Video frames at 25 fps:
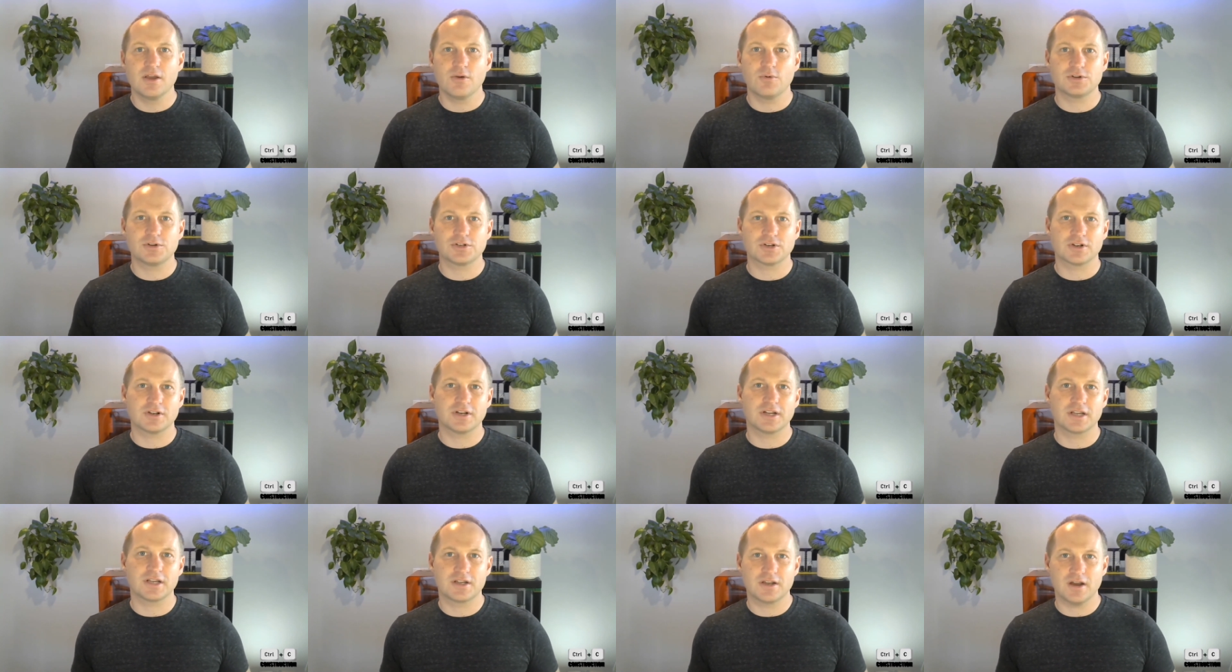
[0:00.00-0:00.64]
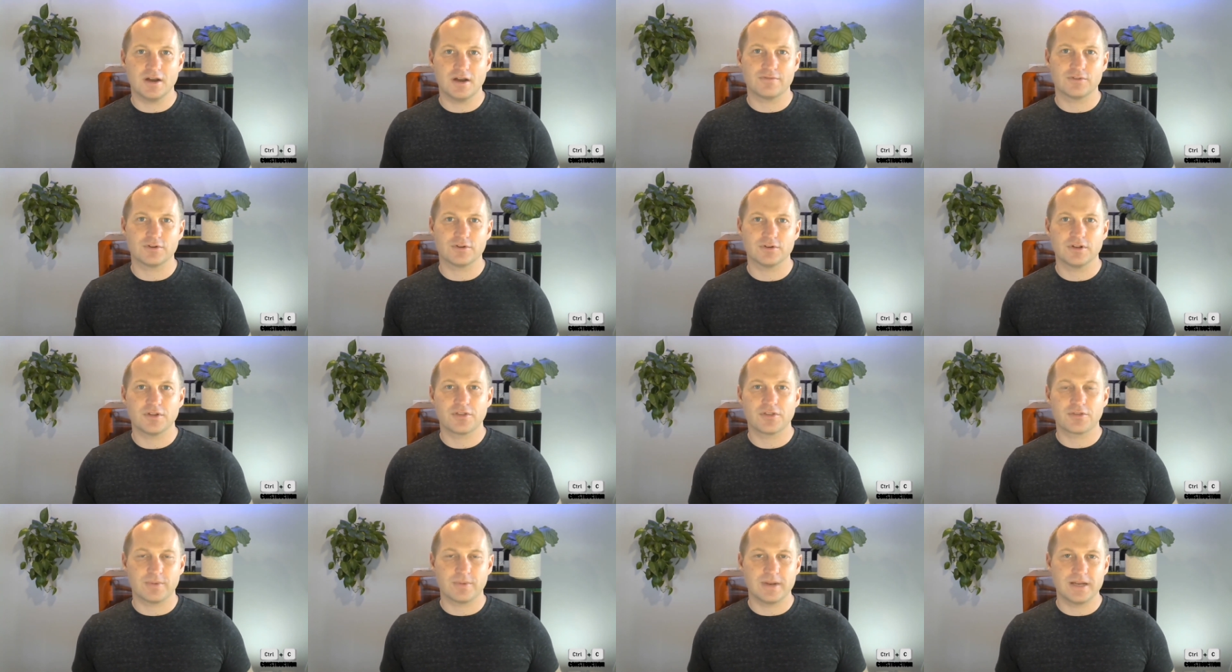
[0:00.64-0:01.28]
which are going to govern
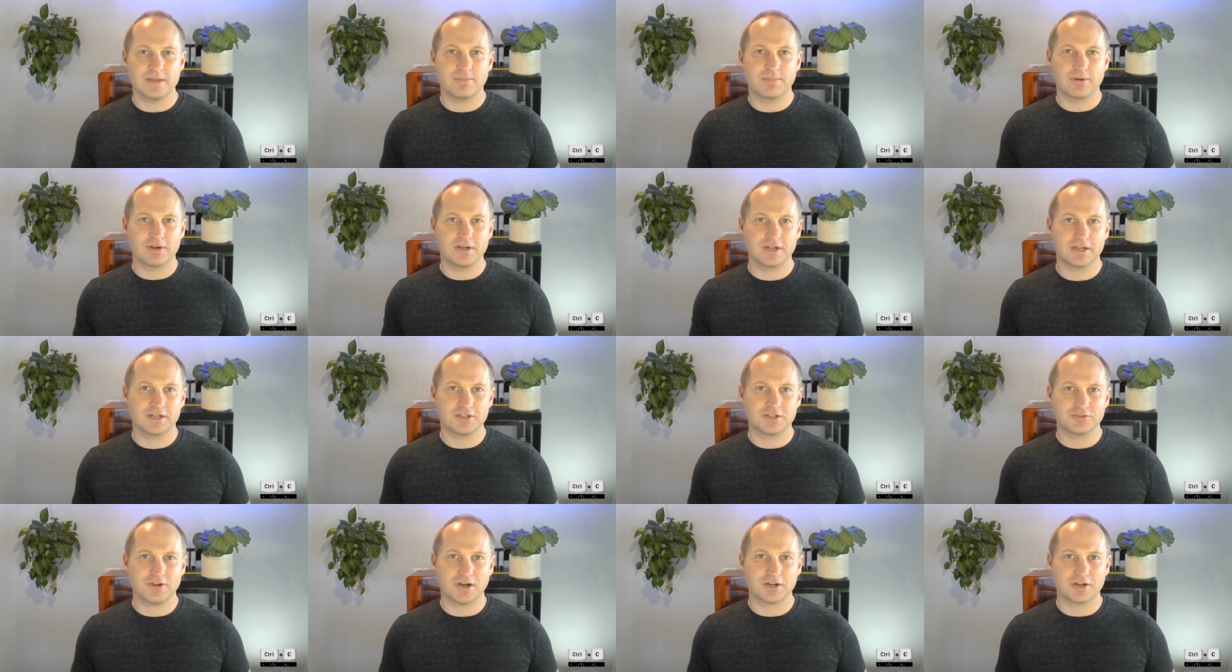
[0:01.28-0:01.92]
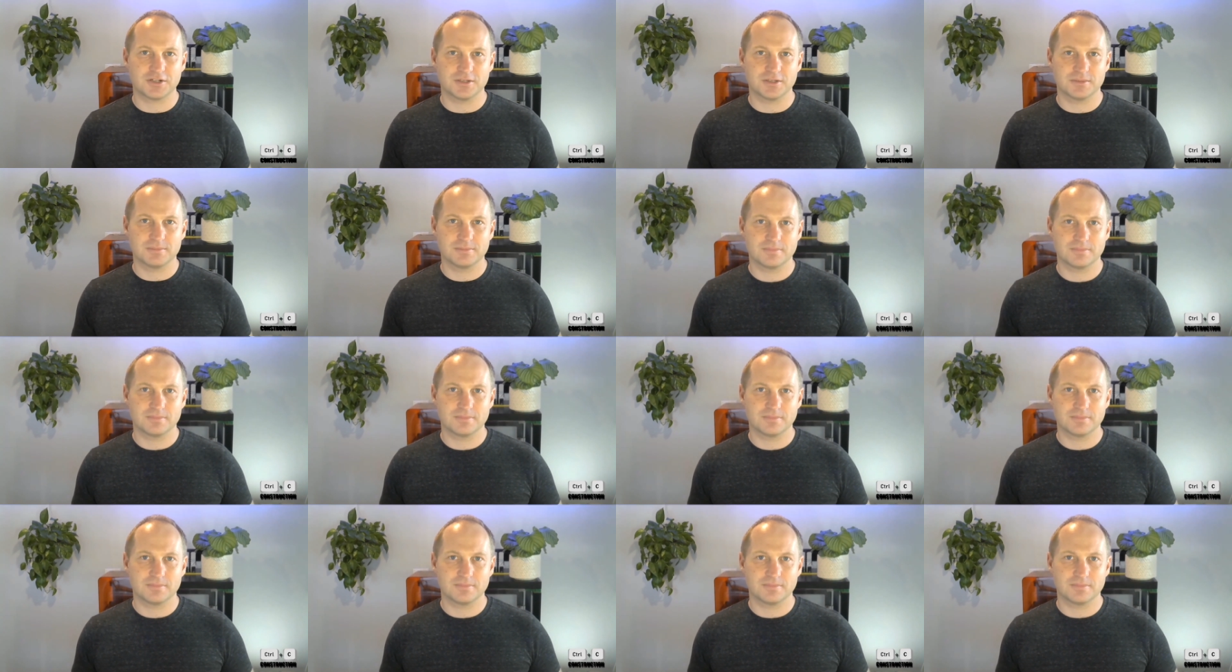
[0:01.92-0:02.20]
3D printed construction.